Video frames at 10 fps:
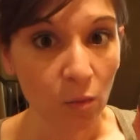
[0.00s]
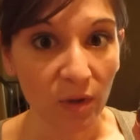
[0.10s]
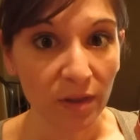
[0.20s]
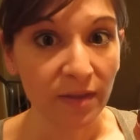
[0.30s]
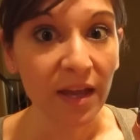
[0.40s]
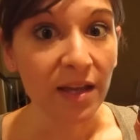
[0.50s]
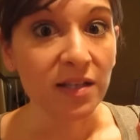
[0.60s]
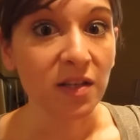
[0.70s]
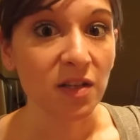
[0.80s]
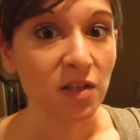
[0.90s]
with
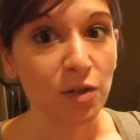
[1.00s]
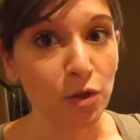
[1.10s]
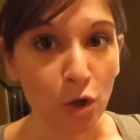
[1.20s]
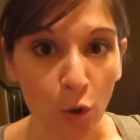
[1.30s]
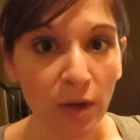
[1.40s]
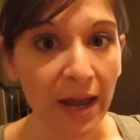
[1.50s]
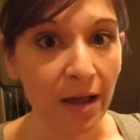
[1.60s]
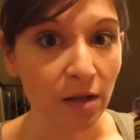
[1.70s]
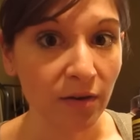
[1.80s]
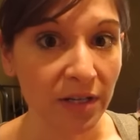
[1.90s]
this because there's no
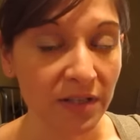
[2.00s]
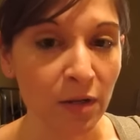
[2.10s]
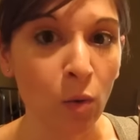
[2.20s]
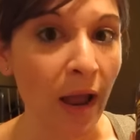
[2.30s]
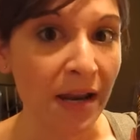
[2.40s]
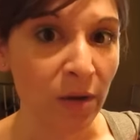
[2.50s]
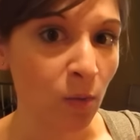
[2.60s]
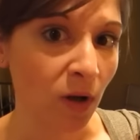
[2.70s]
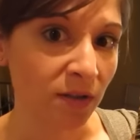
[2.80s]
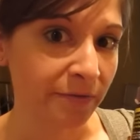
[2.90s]
calories in any
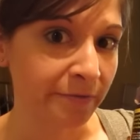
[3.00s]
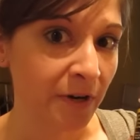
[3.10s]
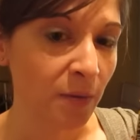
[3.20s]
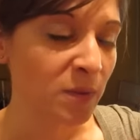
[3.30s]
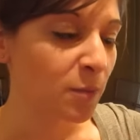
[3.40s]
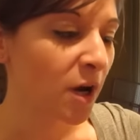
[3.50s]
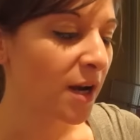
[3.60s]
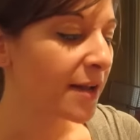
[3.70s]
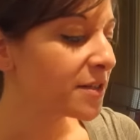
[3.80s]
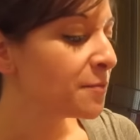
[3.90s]
Walden Farms
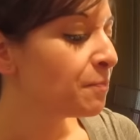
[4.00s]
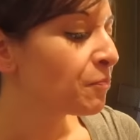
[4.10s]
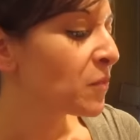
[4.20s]
product.